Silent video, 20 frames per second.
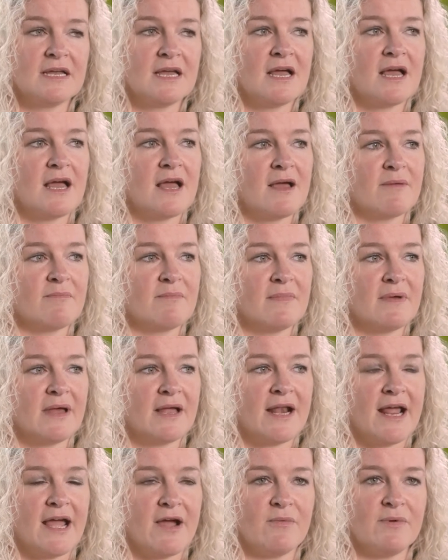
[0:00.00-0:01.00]

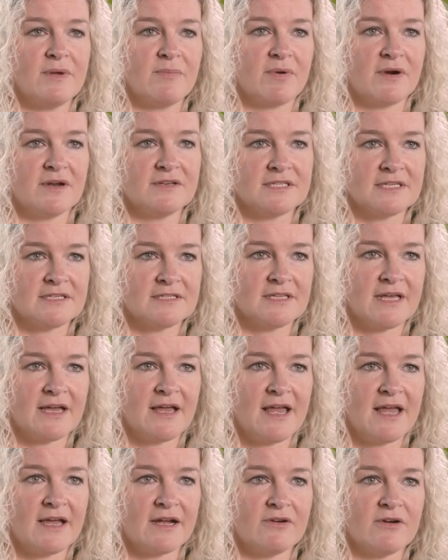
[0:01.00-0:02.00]
and how we process that
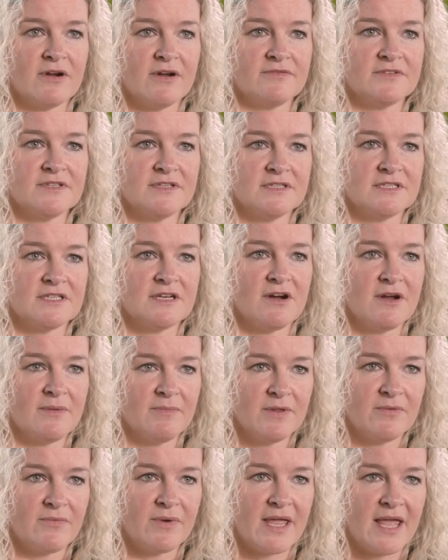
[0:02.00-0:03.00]
aircraft and the time
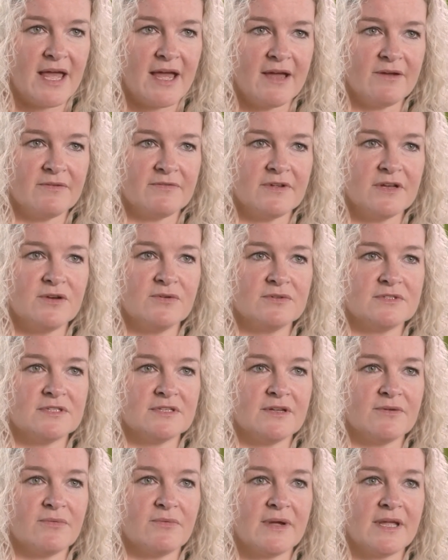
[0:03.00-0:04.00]
that we have in order
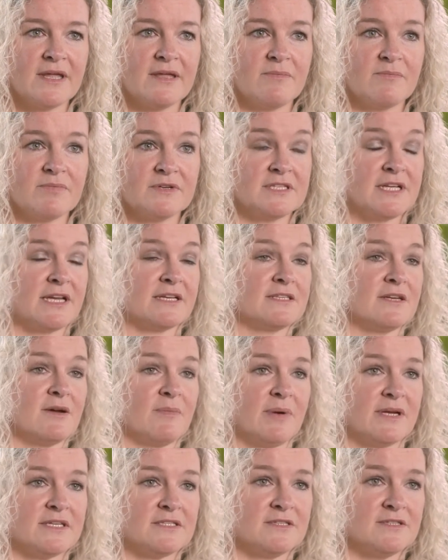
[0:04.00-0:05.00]
that we protect our
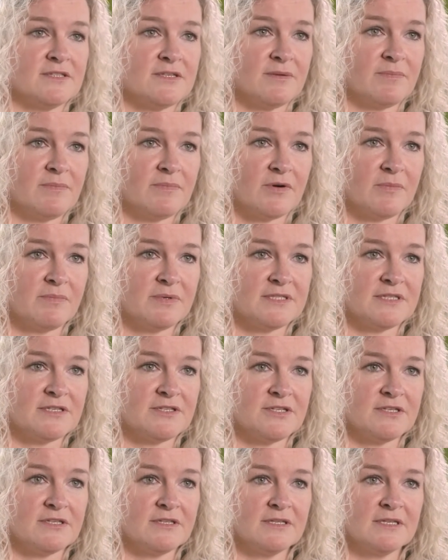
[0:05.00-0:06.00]
passenger
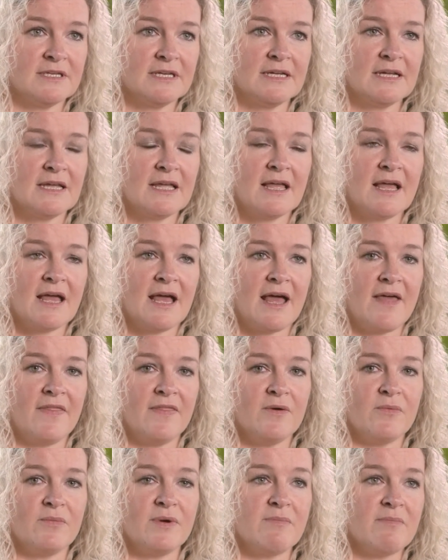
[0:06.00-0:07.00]
proposition and
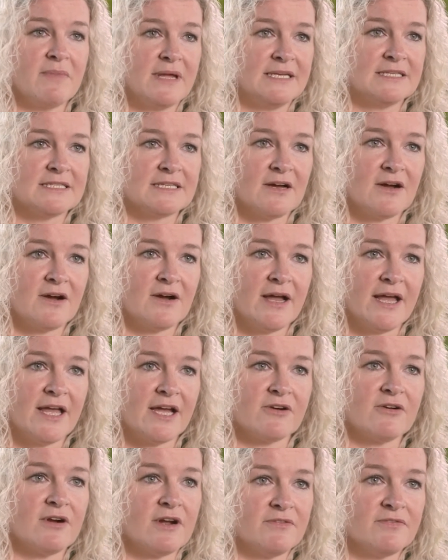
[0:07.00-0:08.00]
that we meet our
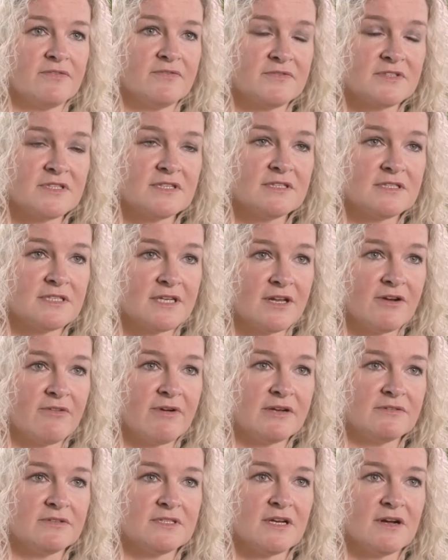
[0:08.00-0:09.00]
aircraft
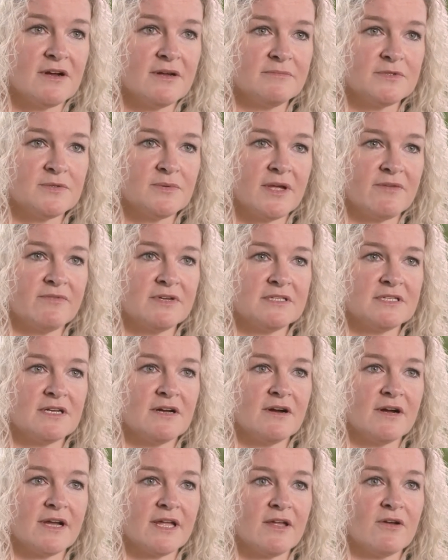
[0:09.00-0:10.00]
turnaround times. We have a
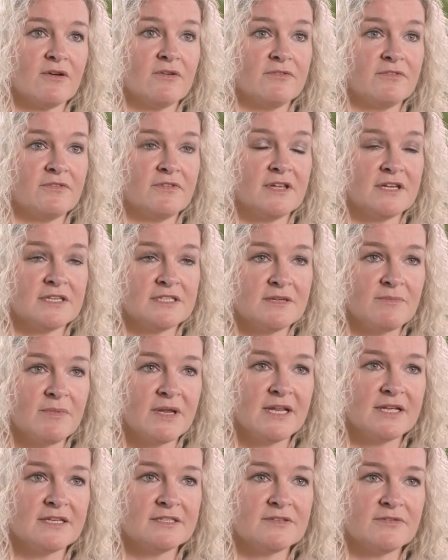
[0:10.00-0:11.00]
target of 30
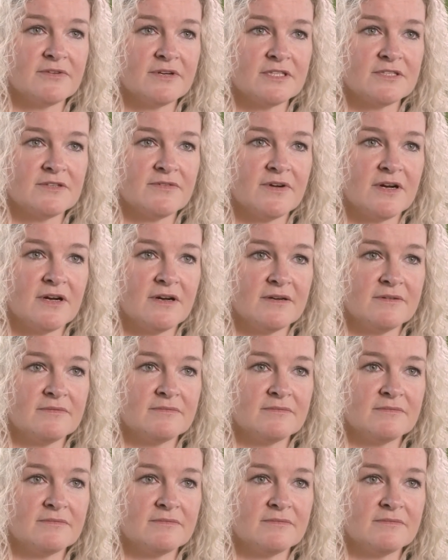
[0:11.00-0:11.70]
minutes for each of our